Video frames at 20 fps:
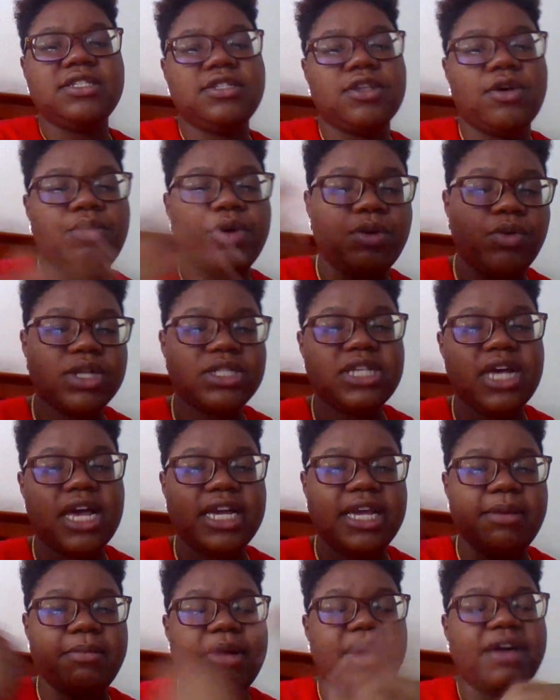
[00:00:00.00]
So once I
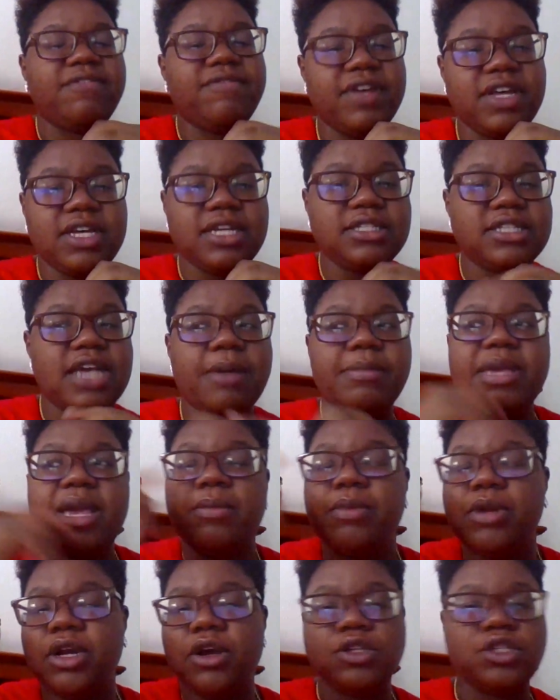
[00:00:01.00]
get my funds, I'll be
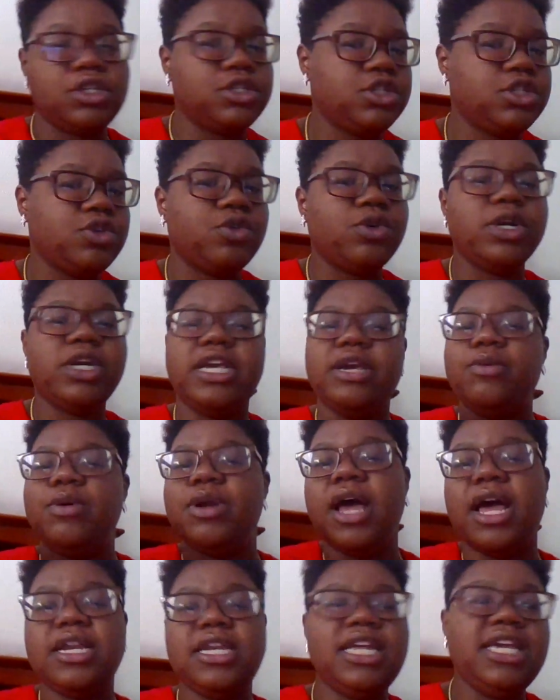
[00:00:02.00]
able to go to the store, get what
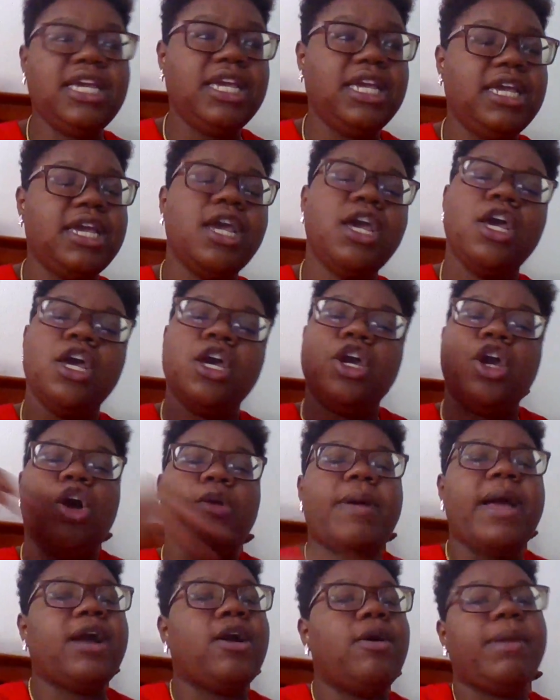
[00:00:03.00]
I need, go
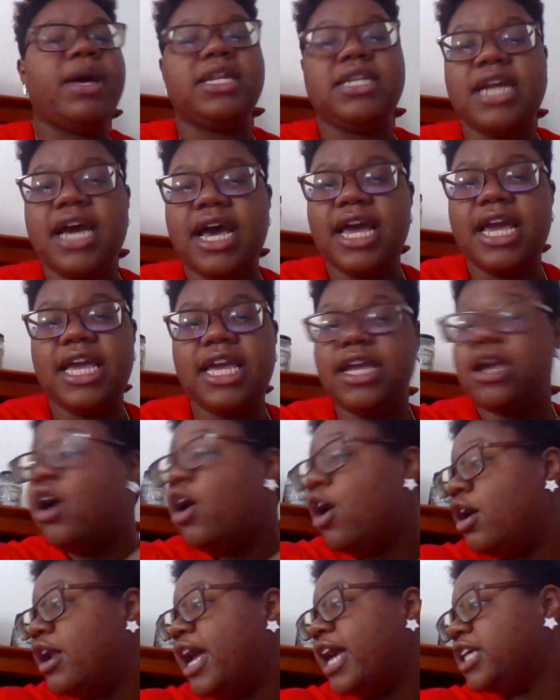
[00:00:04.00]
back on my diet,
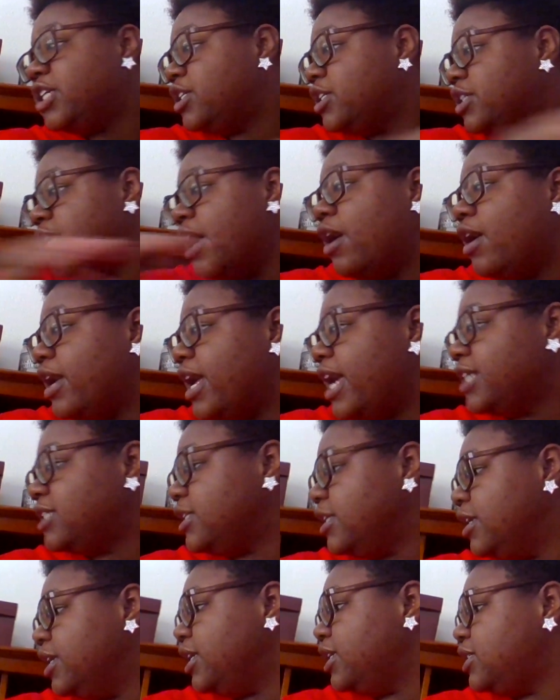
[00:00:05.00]
all that
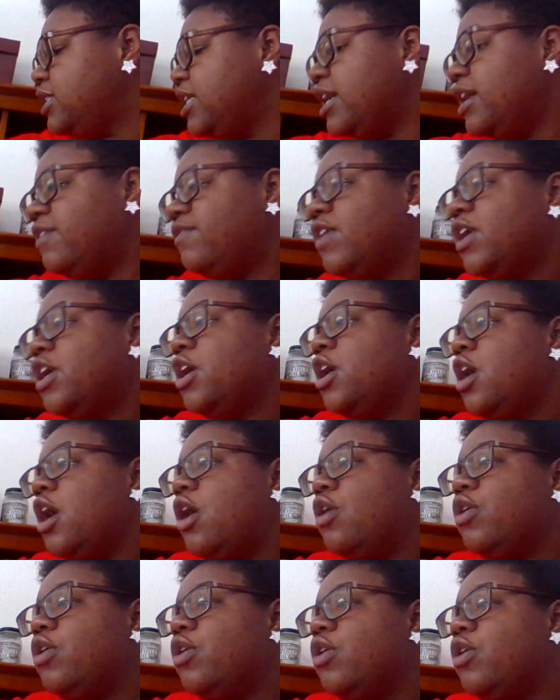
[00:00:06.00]
good stuff.
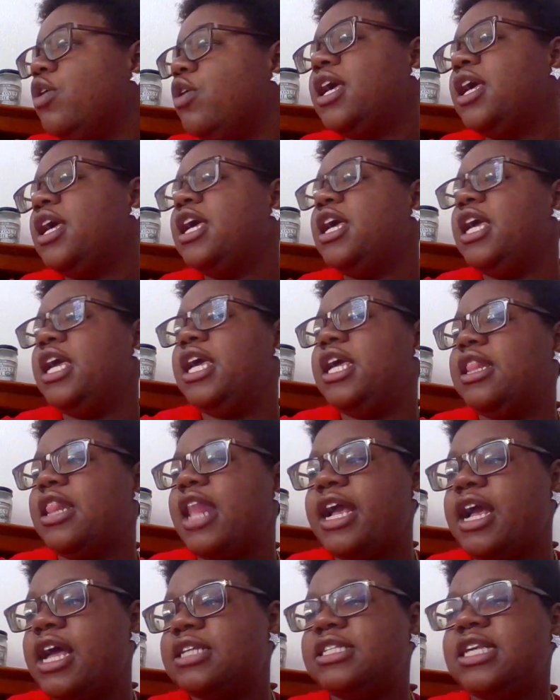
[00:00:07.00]
Okay. And
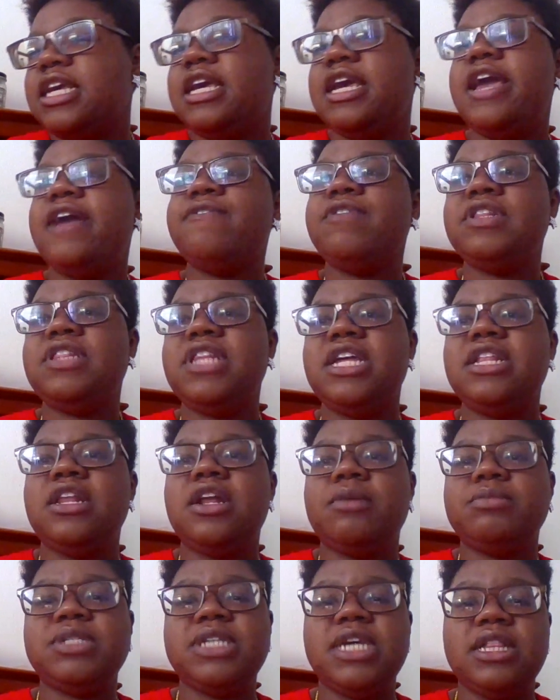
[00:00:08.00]
like I said, everything that
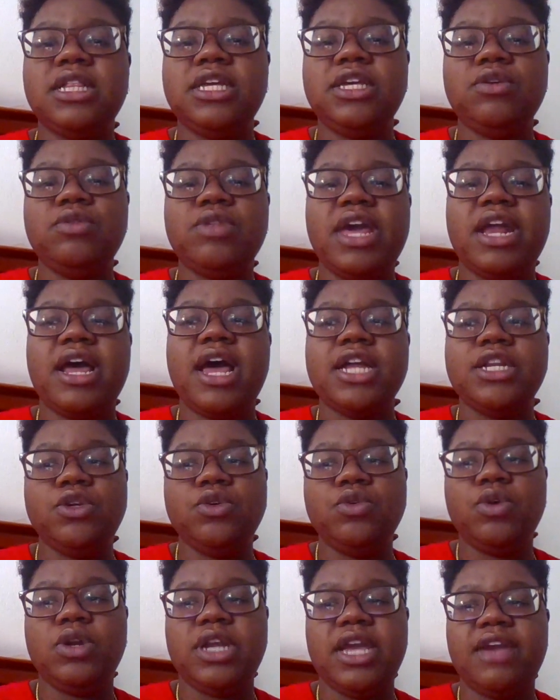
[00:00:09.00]
I'm telling you that I
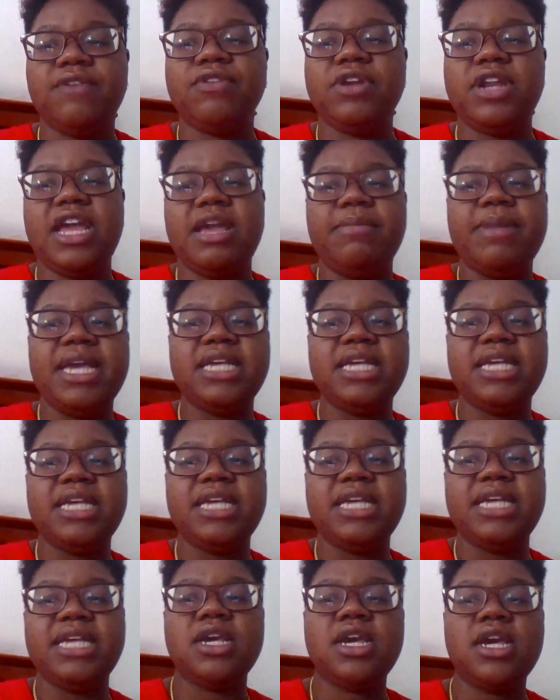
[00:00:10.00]
do on an everyday
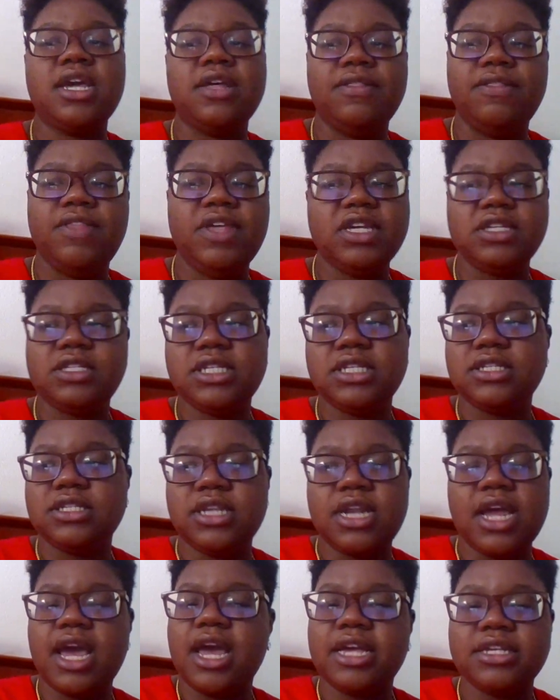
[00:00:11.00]
basis, this is
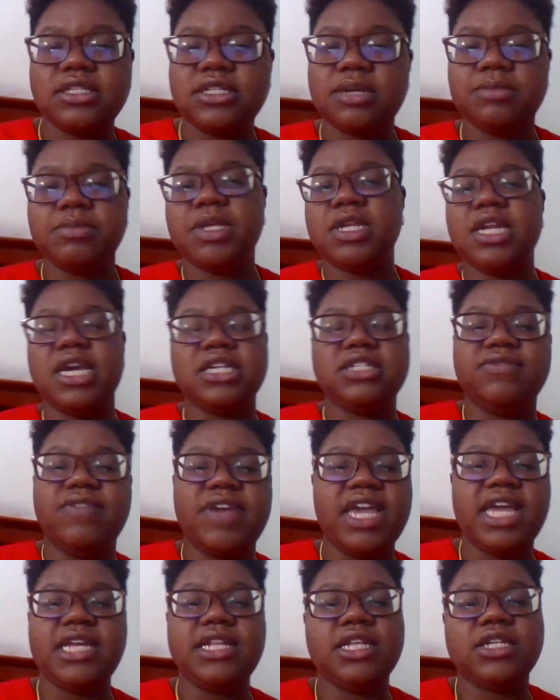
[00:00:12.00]
not something that's
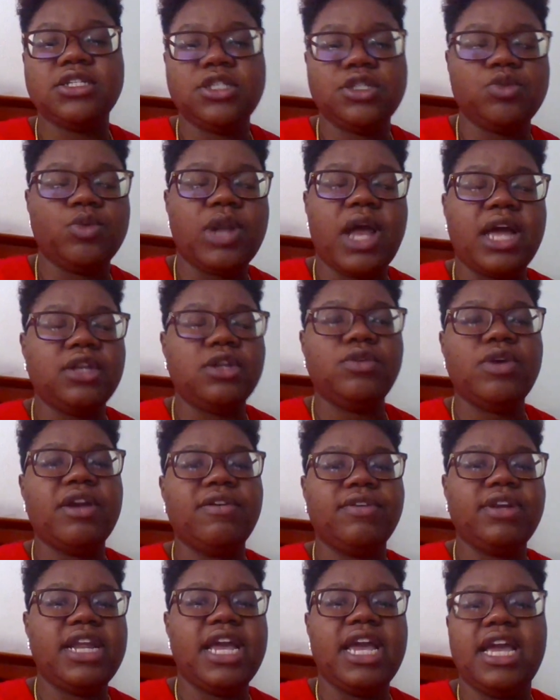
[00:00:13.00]
fake. This is what I do
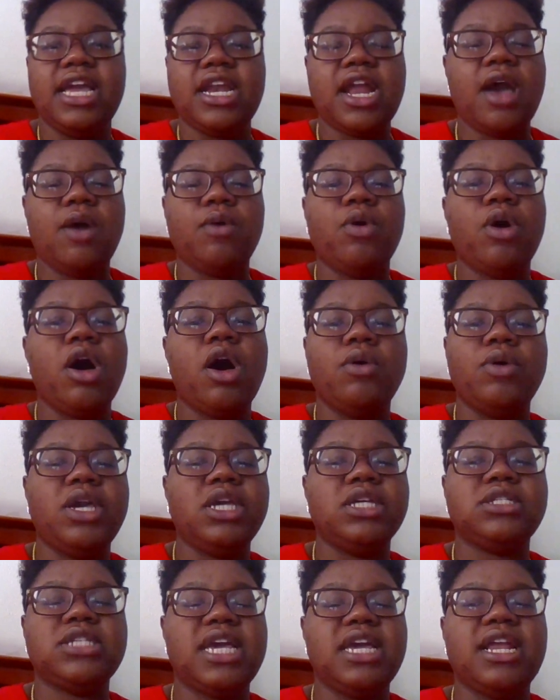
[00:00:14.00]
every day. And I will
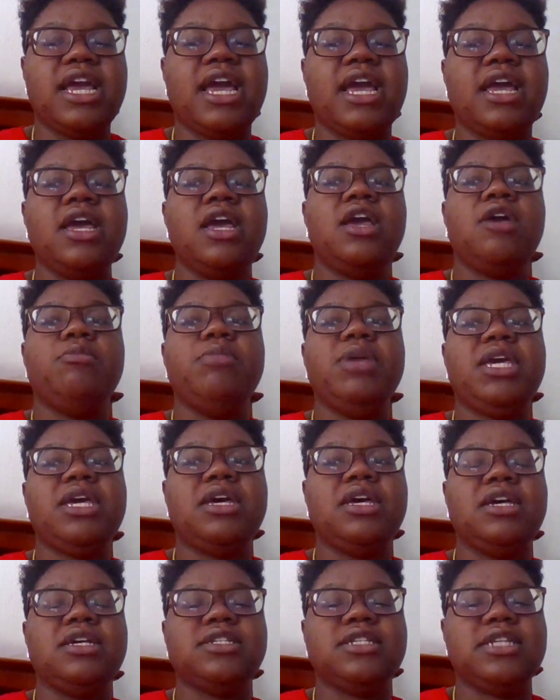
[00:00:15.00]
always say that,
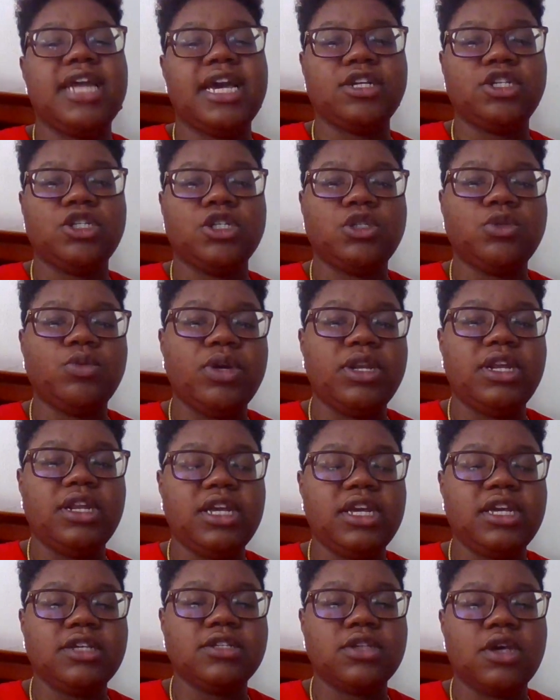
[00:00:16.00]
because that's just what it
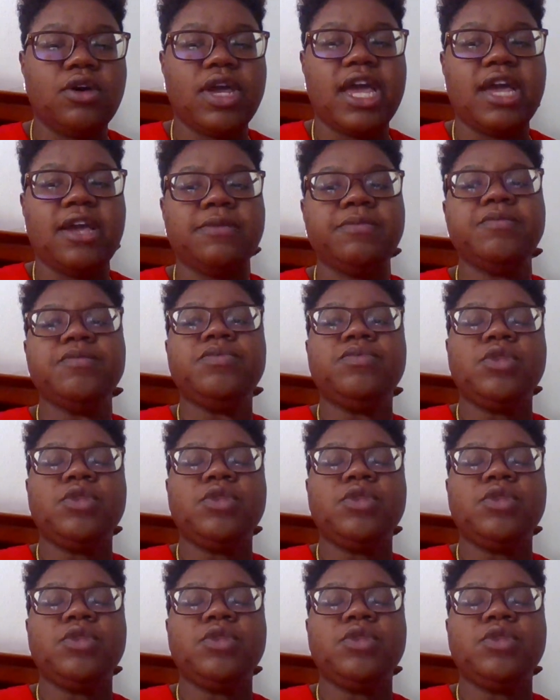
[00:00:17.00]
is. Okay.